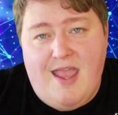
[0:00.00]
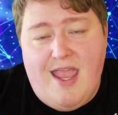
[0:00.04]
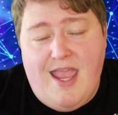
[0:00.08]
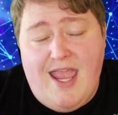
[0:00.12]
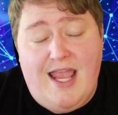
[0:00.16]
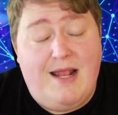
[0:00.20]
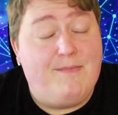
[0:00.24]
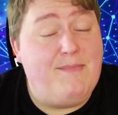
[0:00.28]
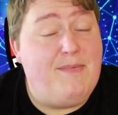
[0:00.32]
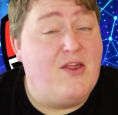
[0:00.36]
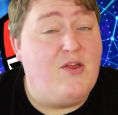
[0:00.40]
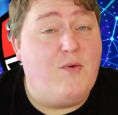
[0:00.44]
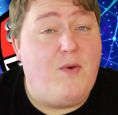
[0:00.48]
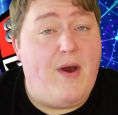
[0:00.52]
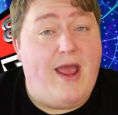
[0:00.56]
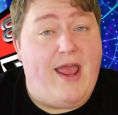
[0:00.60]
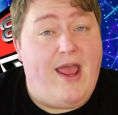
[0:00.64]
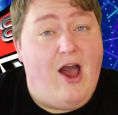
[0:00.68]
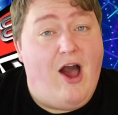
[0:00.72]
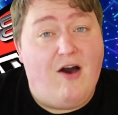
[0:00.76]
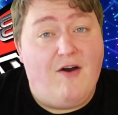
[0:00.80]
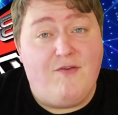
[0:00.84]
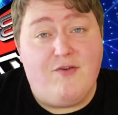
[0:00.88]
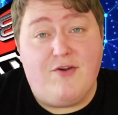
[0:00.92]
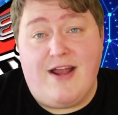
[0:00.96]
And by the way,
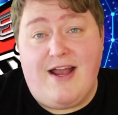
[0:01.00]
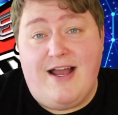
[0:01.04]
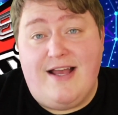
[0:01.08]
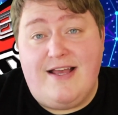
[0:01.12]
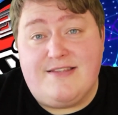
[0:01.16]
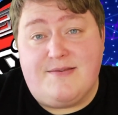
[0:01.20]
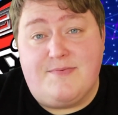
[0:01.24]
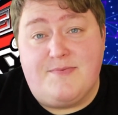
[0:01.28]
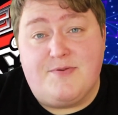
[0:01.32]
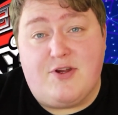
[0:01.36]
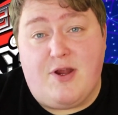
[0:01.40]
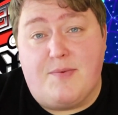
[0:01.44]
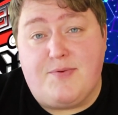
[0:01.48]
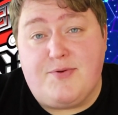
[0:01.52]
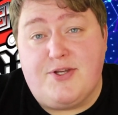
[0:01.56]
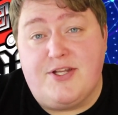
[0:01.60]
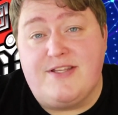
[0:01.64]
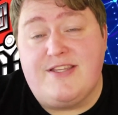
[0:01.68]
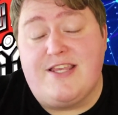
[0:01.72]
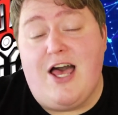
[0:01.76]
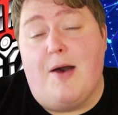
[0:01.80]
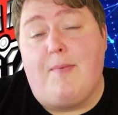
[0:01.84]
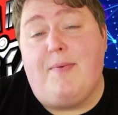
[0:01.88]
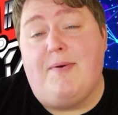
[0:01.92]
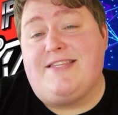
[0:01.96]
all of your guys' subscriptions
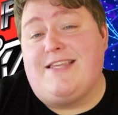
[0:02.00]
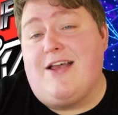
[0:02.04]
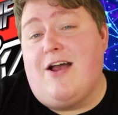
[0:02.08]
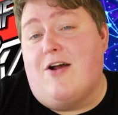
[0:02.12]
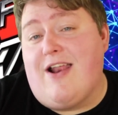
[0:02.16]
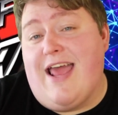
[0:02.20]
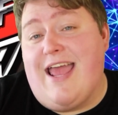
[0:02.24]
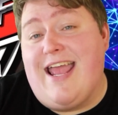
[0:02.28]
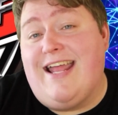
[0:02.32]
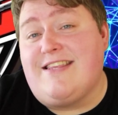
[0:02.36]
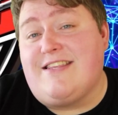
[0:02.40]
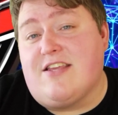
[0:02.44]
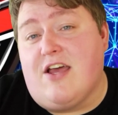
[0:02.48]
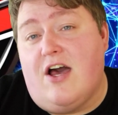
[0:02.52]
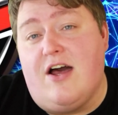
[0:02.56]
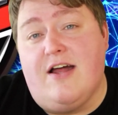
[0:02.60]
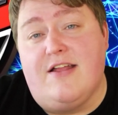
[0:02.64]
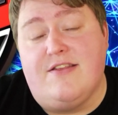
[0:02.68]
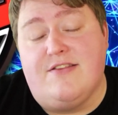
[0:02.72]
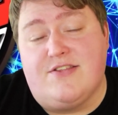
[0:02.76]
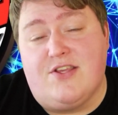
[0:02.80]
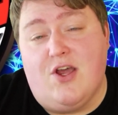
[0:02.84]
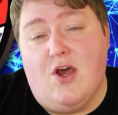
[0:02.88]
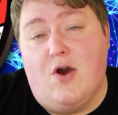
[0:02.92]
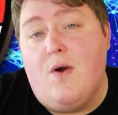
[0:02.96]
help us out a
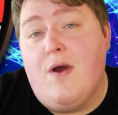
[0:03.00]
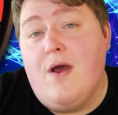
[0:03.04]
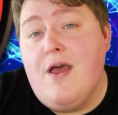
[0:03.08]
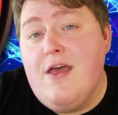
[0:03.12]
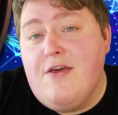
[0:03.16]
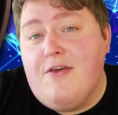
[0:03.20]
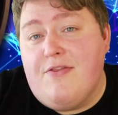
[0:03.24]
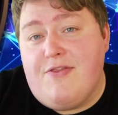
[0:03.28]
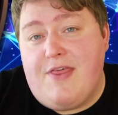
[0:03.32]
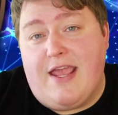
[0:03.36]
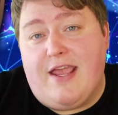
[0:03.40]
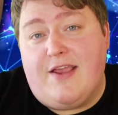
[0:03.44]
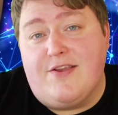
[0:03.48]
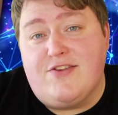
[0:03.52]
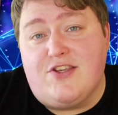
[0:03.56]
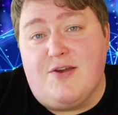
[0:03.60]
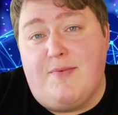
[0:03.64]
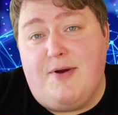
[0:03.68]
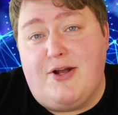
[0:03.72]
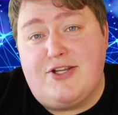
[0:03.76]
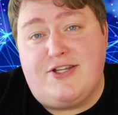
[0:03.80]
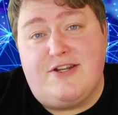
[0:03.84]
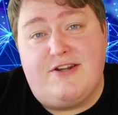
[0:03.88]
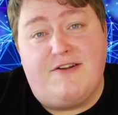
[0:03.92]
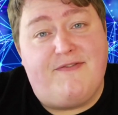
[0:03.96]
ton, so thank you so
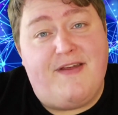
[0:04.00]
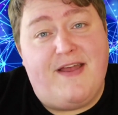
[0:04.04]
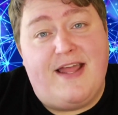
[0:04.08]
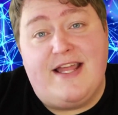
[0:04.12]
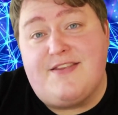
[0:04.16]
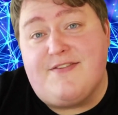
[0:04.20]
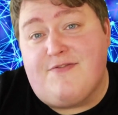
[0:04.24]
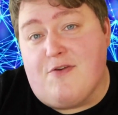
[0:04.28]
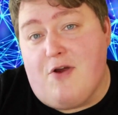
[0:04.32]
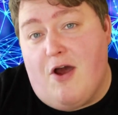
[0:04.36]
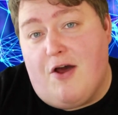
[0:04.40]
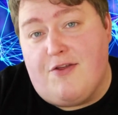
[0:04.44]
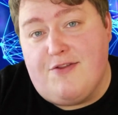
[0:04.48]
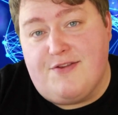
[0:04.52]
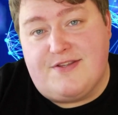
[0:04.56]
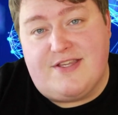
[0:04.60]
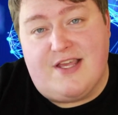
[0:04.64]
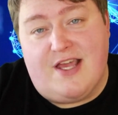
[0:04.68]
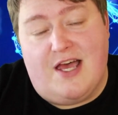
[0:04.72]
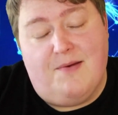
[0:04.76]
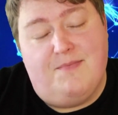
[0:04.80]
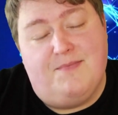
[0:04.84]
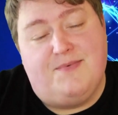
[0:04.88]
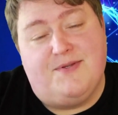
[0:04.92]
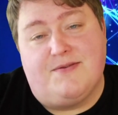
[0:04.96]
much in advance for all the
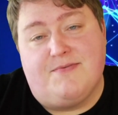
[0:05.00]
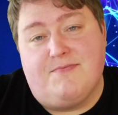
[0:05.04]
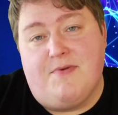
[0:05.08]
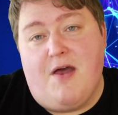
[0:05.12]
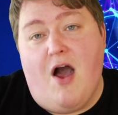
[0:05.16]
subs.